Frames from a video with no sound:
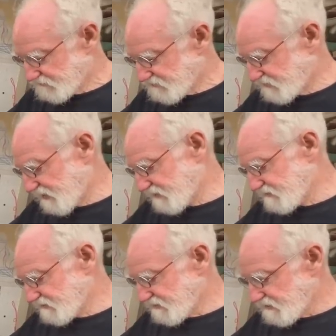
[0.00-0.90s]
said,
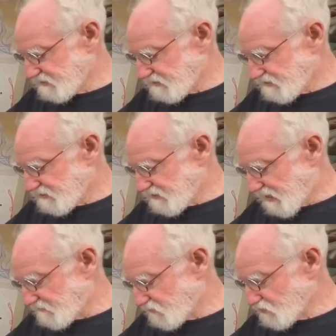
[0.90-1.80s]
I
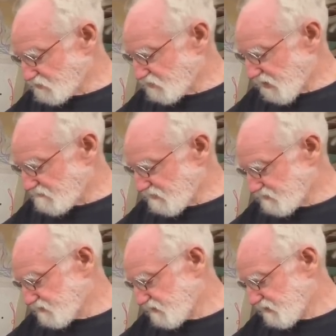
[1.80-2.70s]
wrote to the
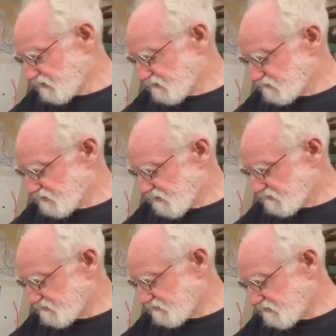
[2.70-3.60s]
embassy and I said,
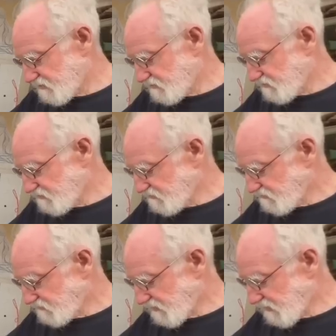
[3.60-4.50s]
no,
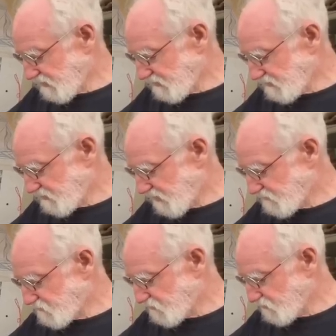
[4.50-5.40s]
well, you have
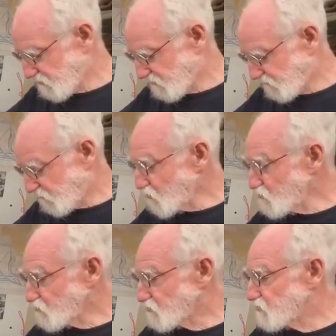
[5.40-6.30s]
to
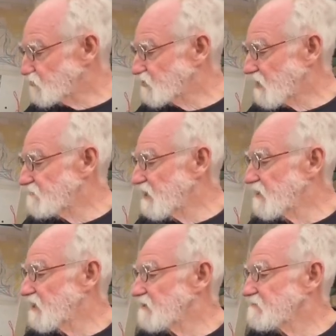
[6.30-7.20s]
phone to
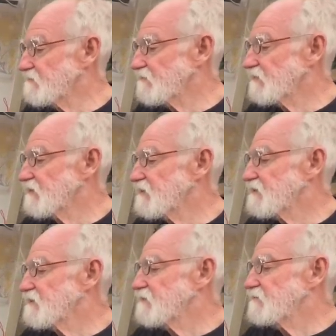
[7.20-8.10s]
Canberra,
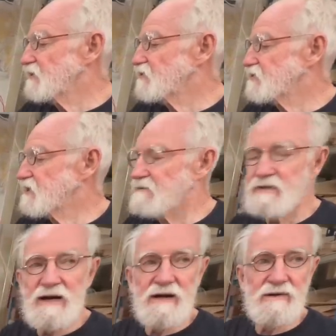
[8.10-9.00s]
because
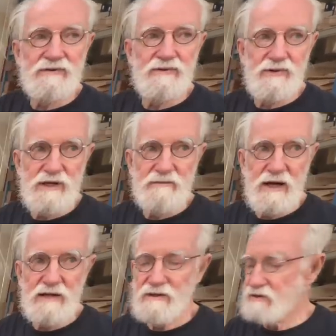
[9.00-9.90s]
Canberra got no
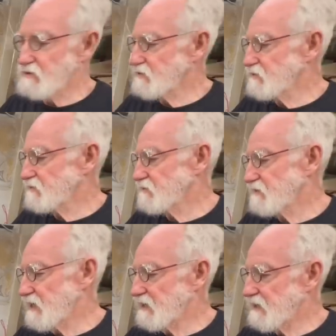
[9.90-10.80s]
email, you know.
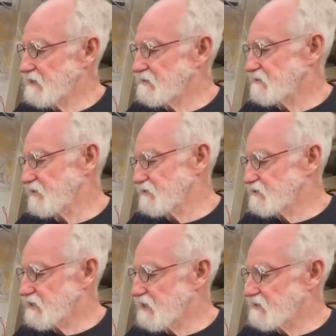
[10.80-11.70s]
And I
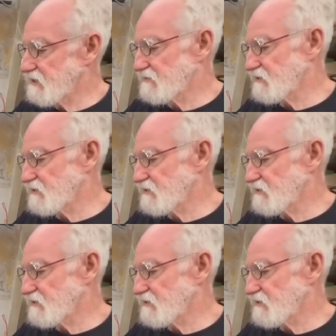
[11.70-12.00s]
understand that